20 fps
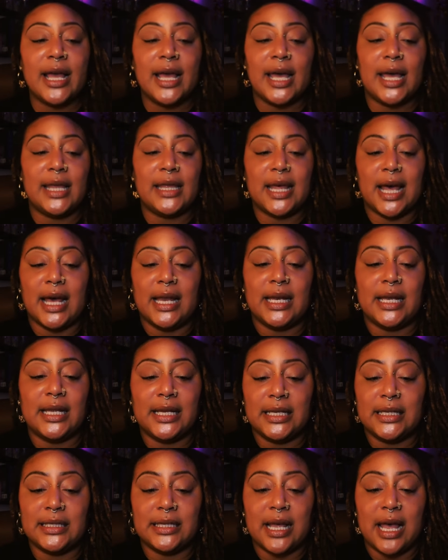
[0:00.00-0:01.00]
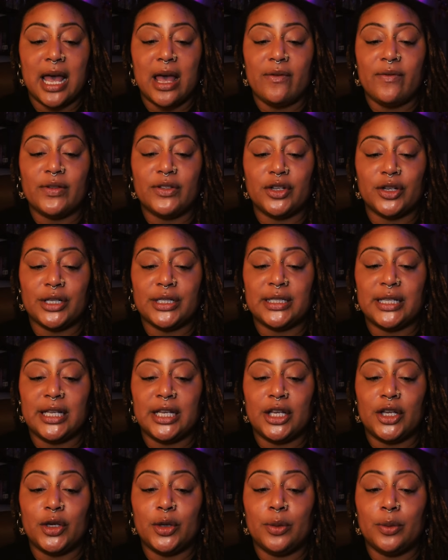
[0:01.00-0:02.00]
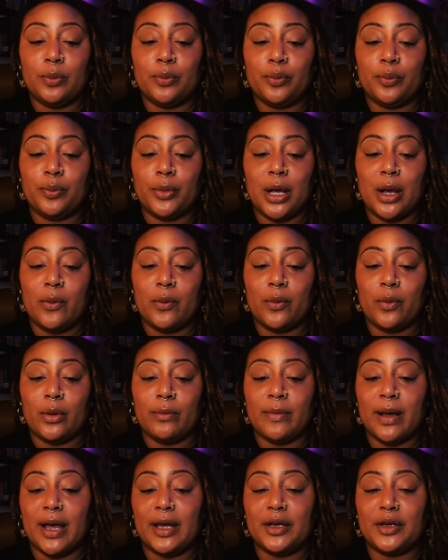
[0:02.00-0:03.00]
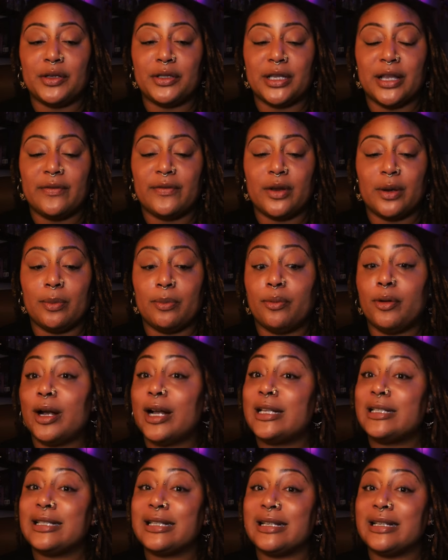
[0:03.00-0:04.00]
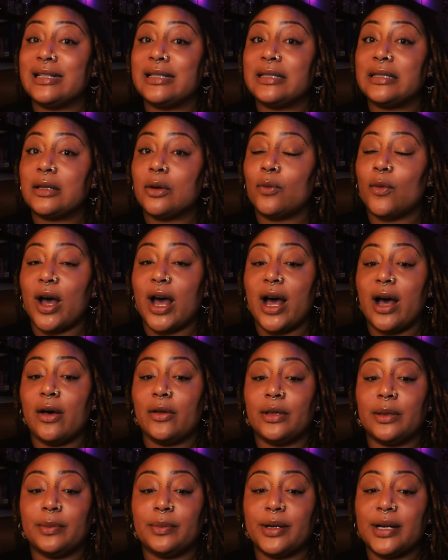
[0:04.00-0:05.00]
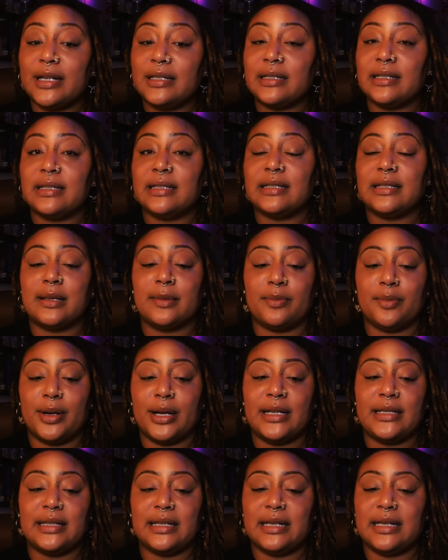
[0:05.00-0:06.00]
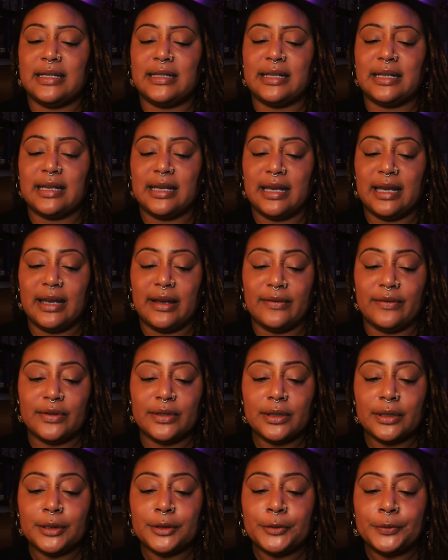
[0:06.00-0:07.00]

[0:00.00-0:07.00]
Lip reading: And that is the heavens are sending you reminders of your presence. Wow, the presence, the present. It's a gift.